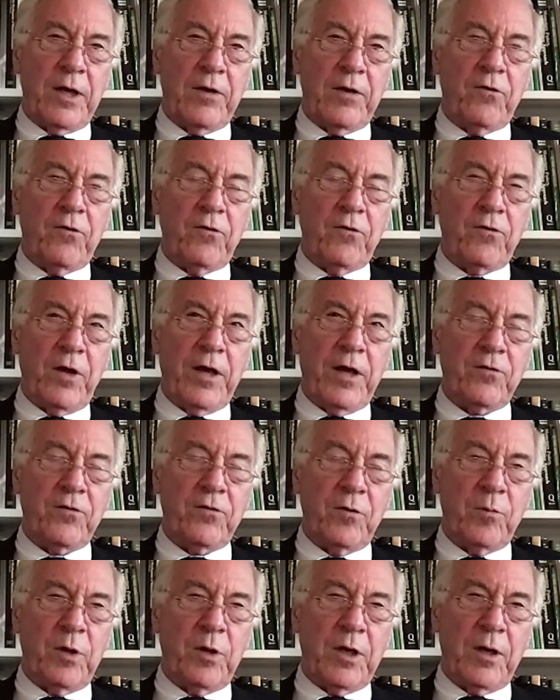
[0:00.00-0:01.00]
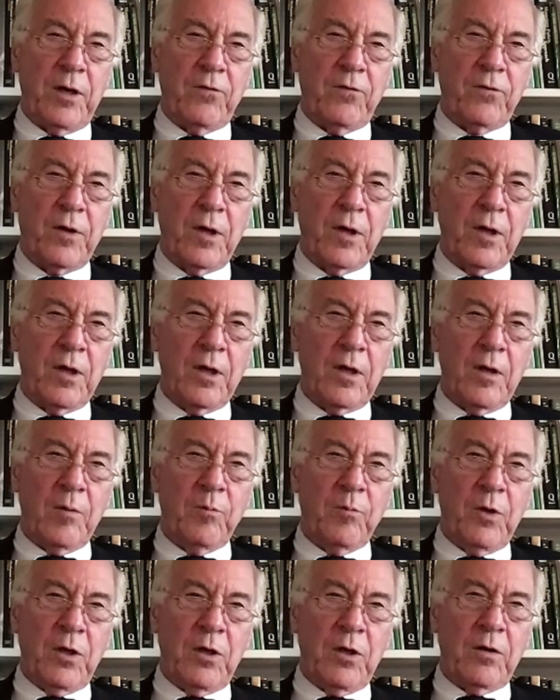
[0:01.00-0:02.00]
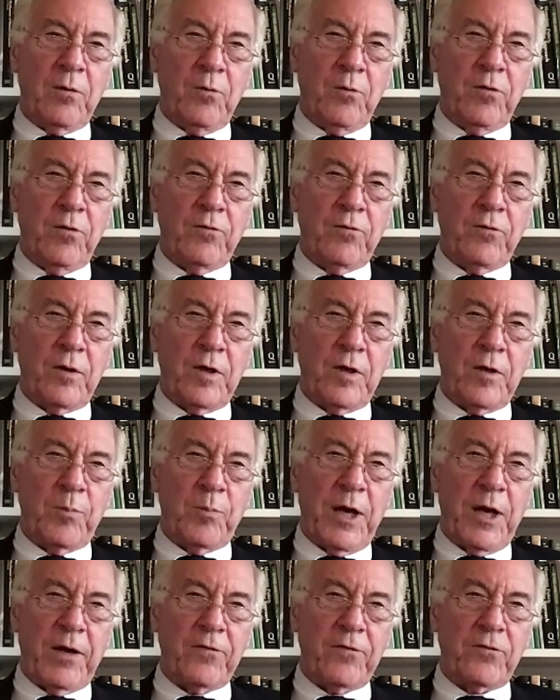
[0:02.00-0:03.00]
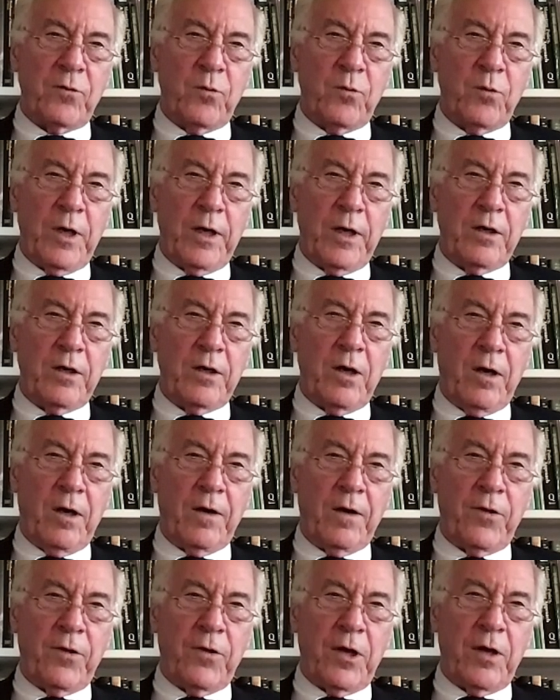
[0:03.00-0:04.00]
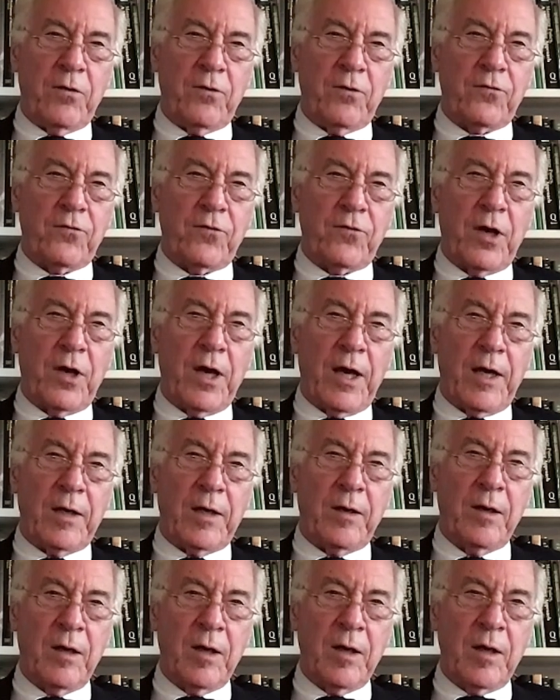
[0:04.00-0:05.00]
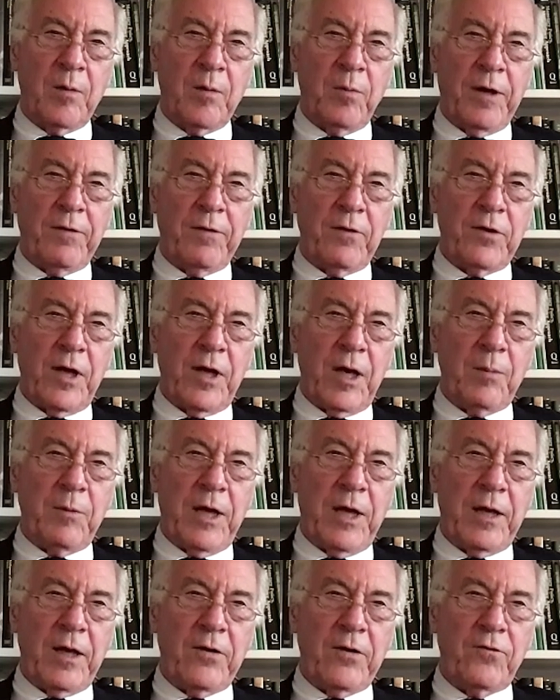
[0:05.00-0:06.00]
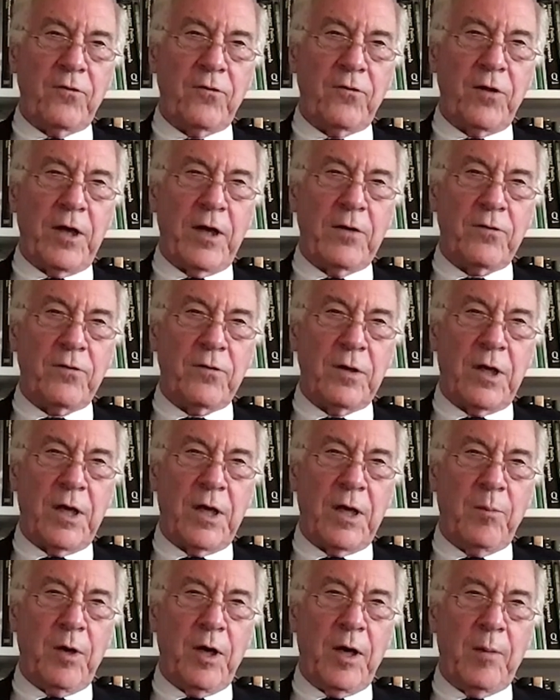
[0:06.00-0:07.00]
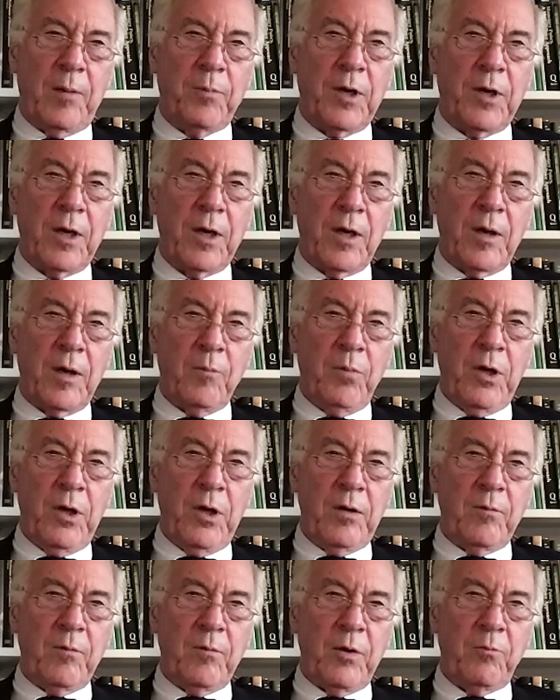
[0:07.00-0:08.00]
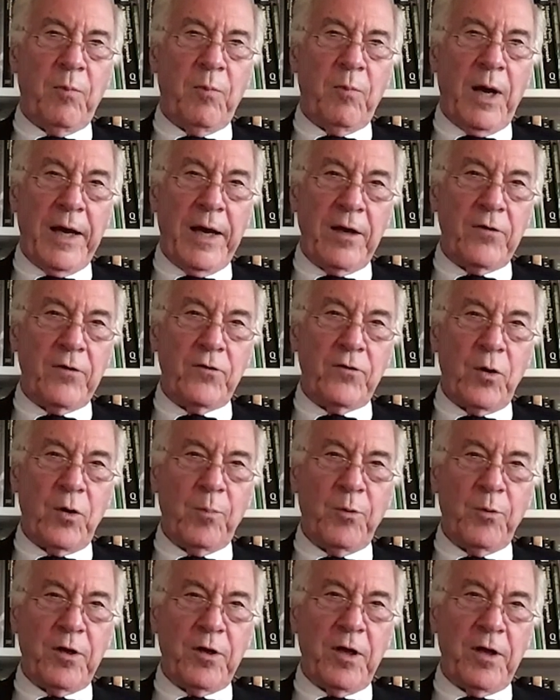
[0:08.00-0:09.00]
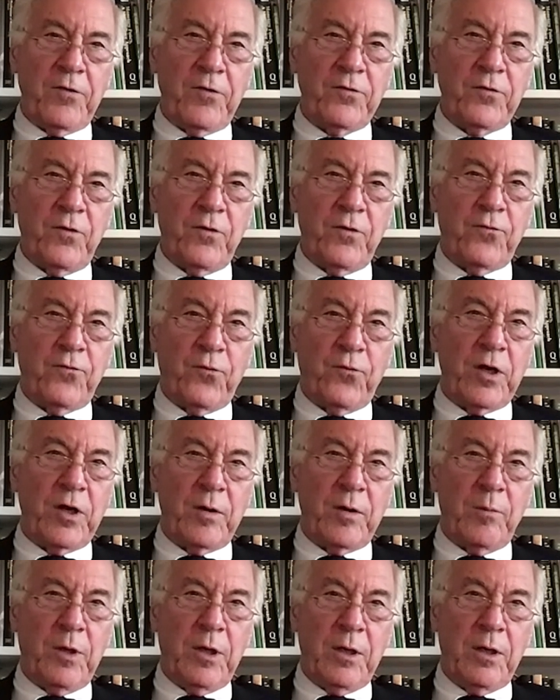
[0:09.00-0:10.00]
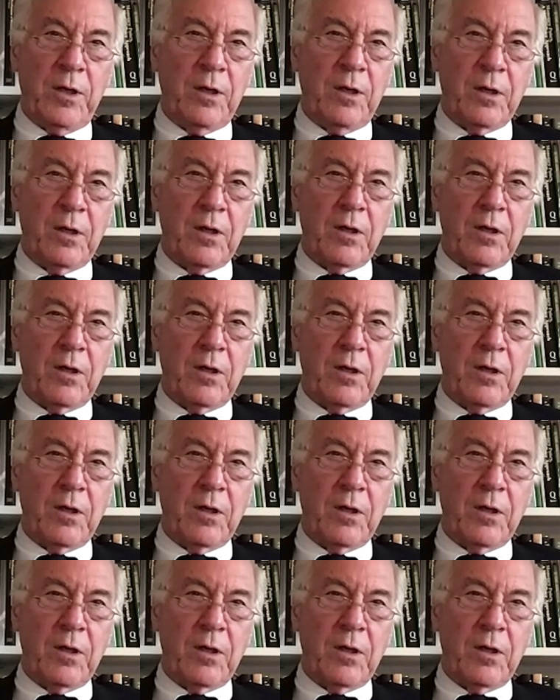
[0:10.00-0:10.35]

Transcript: legislation, because Milton had passed away and gone to the other side by the time that legislation came up. But my interpretation of Friedman,